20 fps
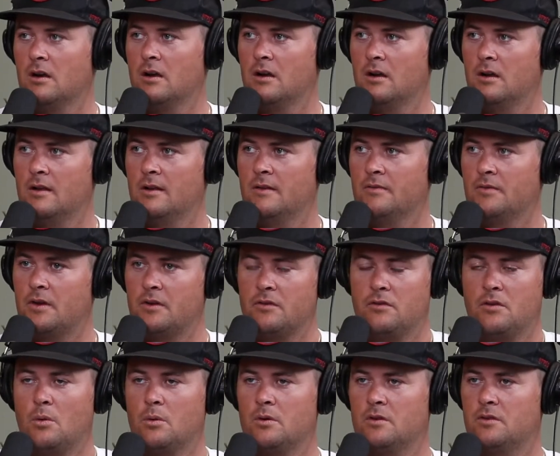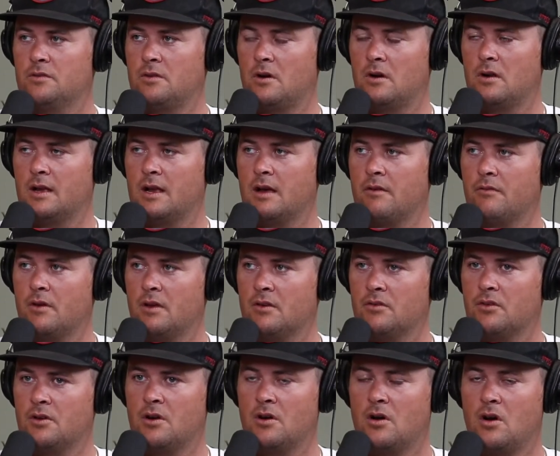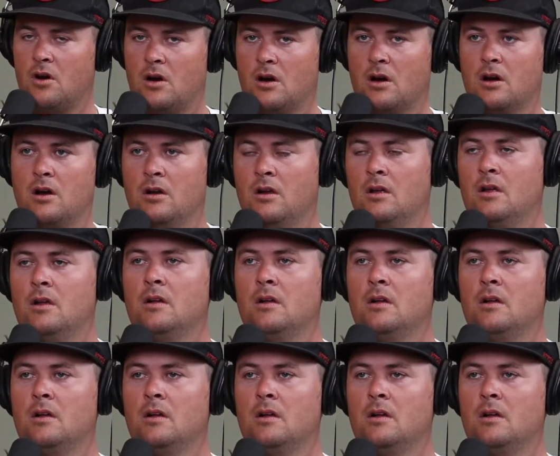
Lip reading: Right. I don't even know where to start. Like, I feel like there are,